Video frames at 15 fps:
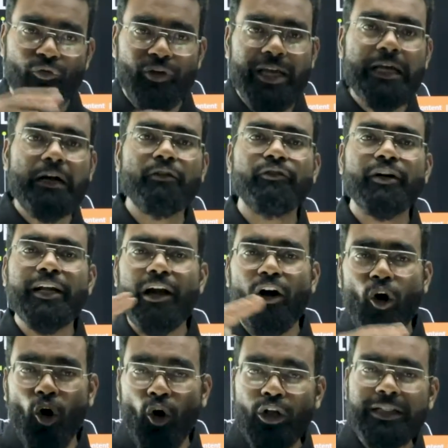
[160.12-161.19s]
we cover
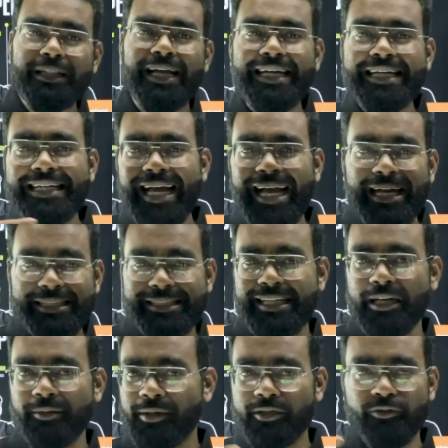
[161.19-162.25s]
all the entire
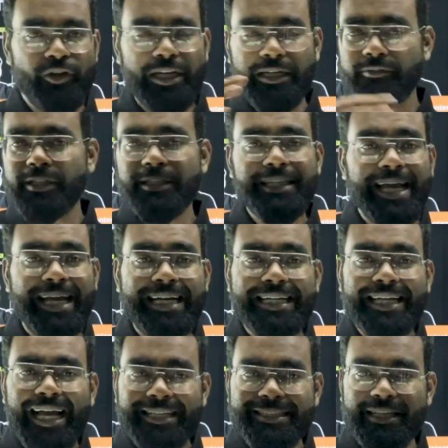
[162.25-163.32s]
syllabus. We cover the
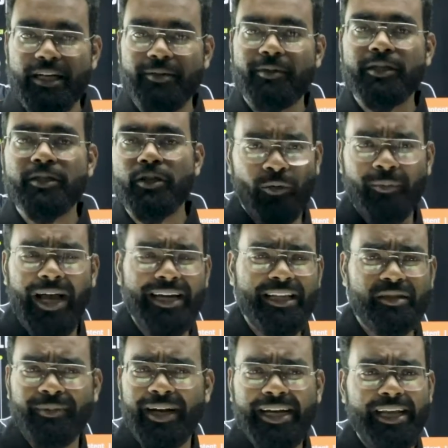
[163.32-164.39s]
entire syllabus from
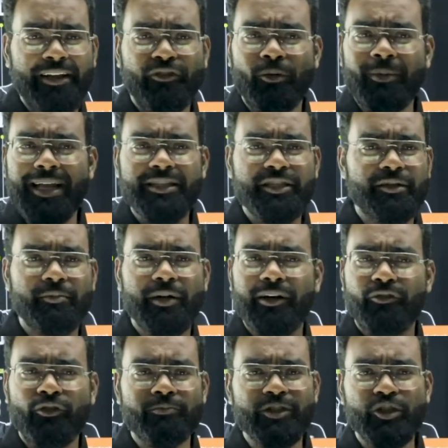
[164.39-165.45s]
arithmetic, from algebra,
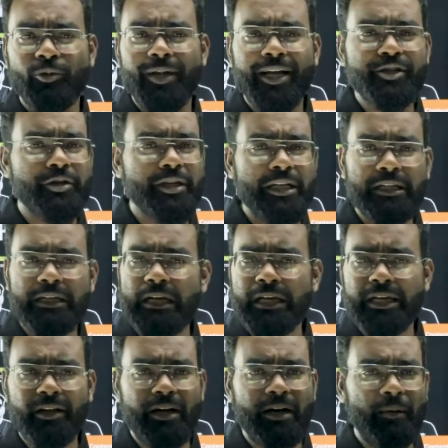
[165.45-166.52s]
from geometry,
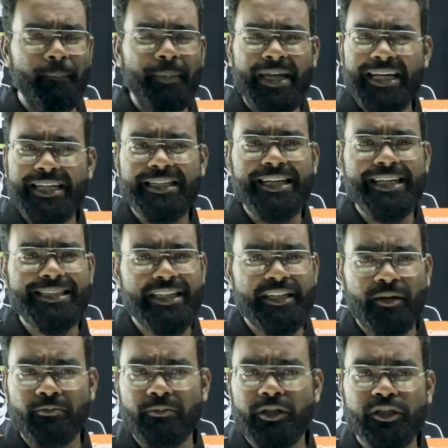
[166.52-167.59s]
like be it, let's say,
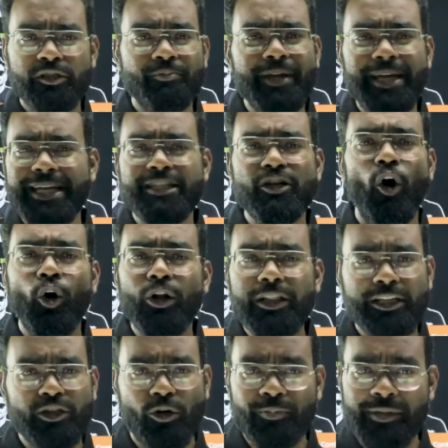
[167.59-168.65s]
numbers, be it all
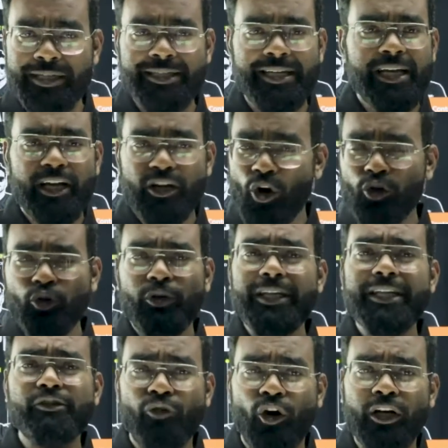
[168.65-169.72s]
the topics, not
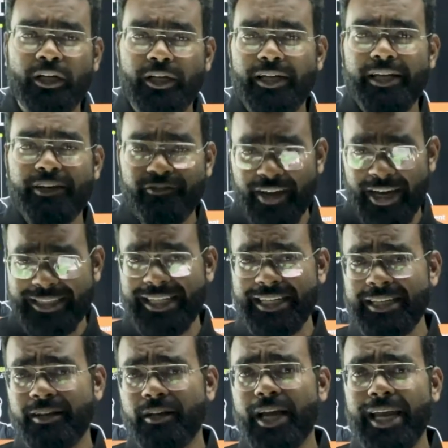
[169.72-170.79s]
only in quant, in fact,
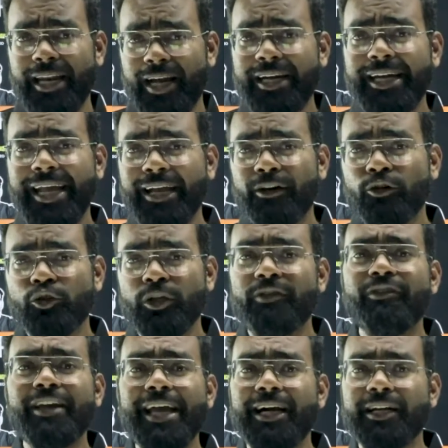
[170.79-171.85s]
in LRDI also, in
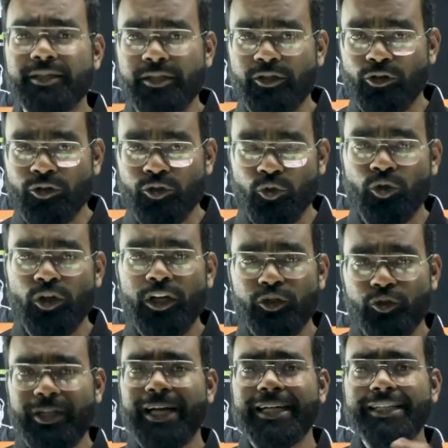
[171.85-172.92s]
VARC also.
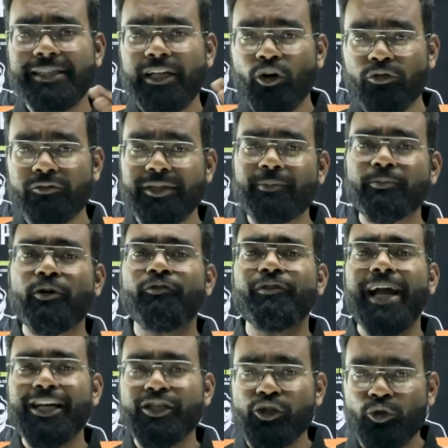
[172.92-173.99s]
So that is the concept of
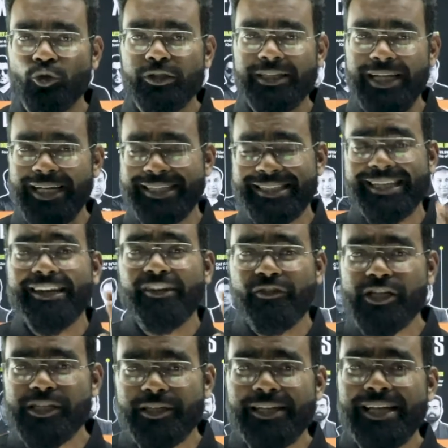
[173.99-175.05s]
crash course, like it's a
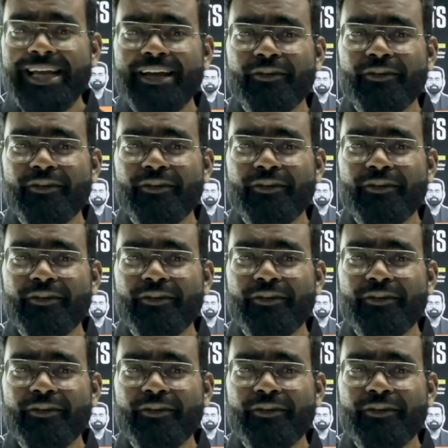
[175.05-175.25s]
revision